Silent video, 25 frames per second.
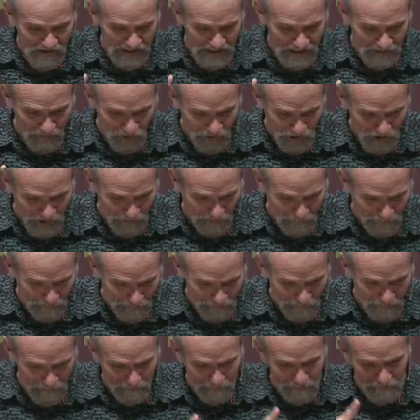While
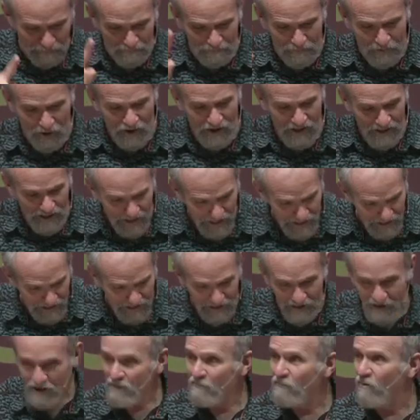work
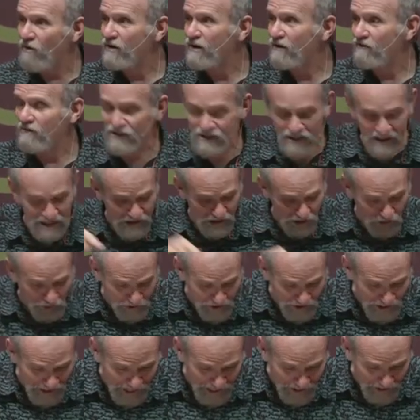hardly, your
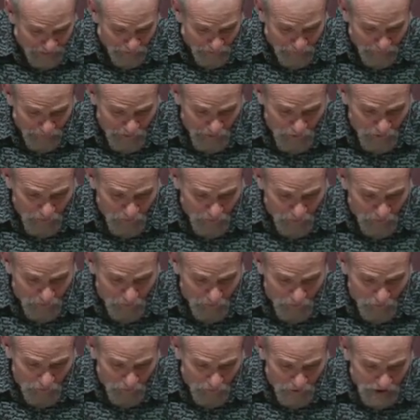work
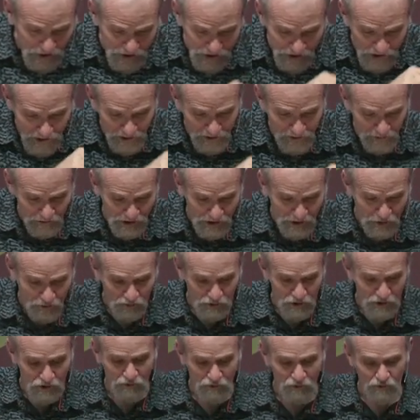that
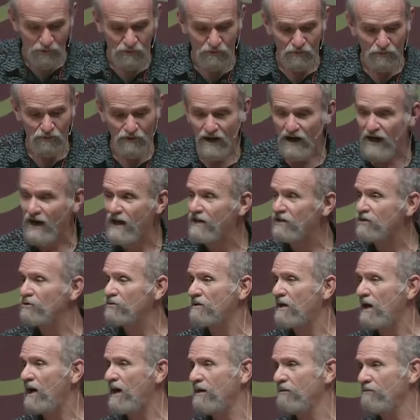you showed for him
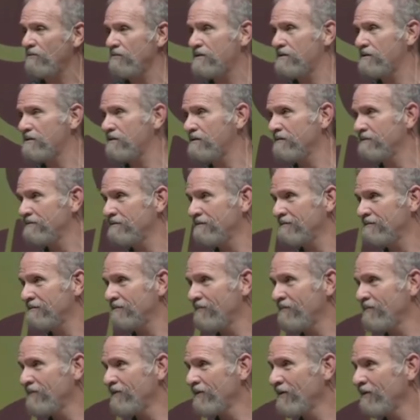because you helped the
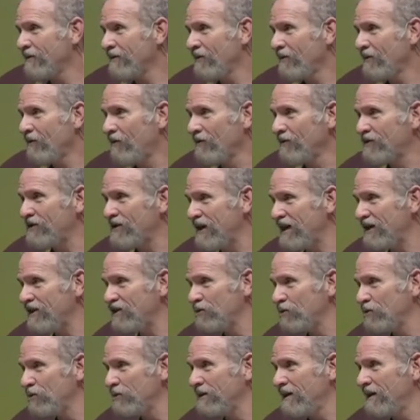saints, and
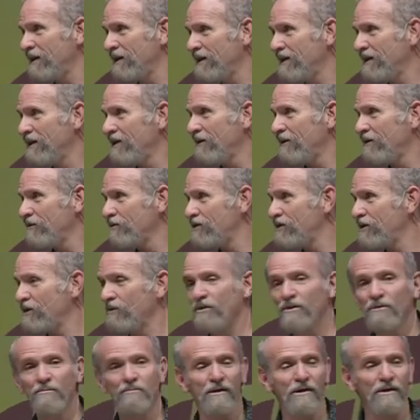uh, yet
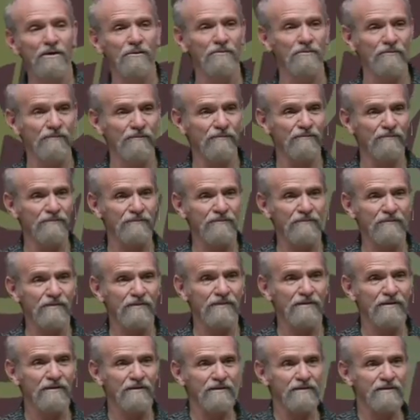you still
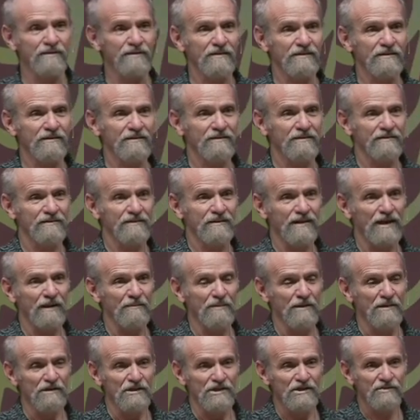keep helping them.
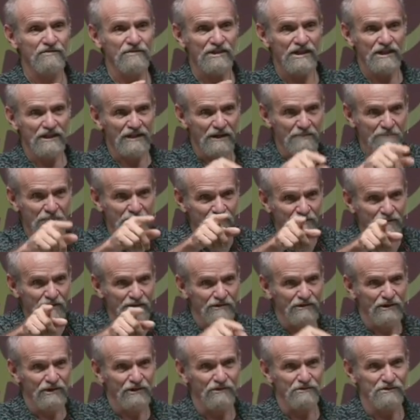
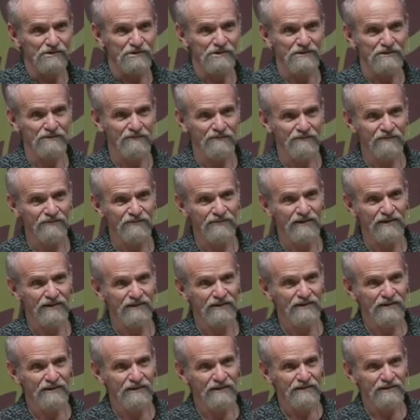When you help your brother, the
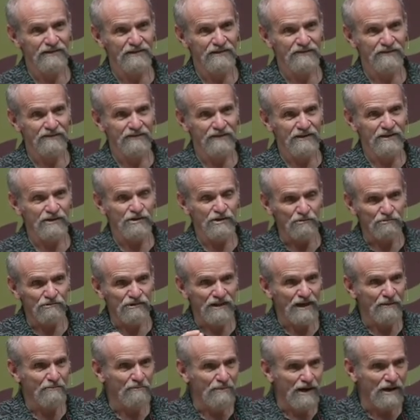Bible says that you're
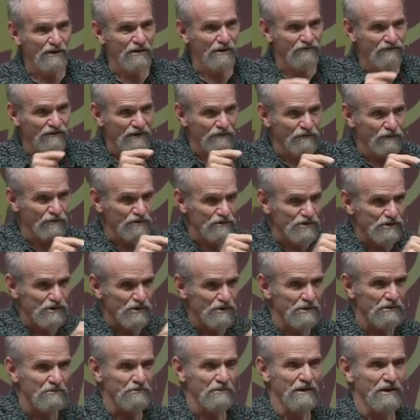loving God.
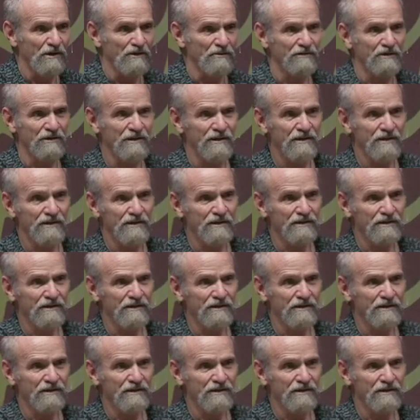It's